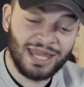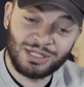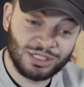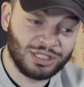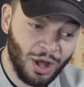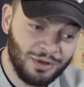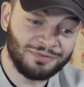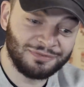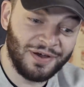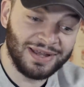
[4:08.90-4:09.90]
He's so
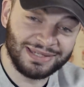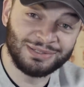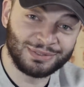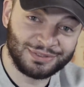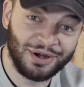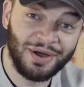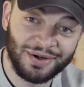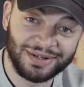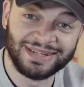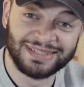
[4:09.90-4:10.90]
fucking
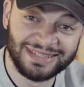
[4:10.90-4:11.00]
strong.